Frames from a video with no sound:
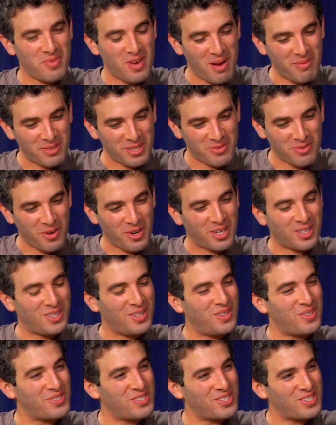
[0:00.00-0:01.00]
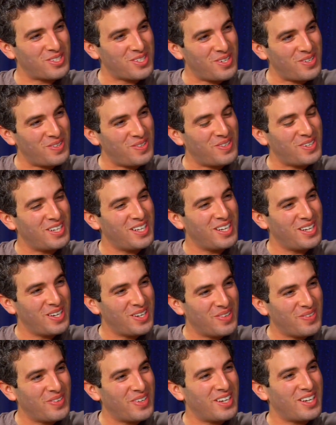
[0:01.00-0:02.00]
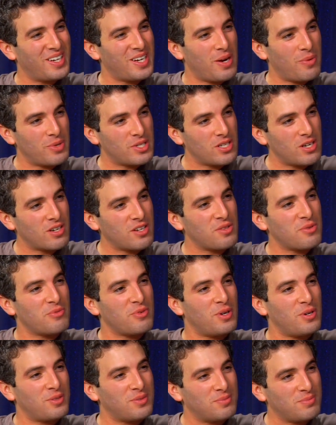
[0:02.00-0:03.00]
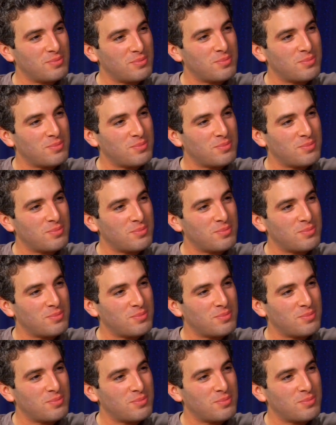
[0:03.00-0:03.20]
family's very close, so we talk on the phone.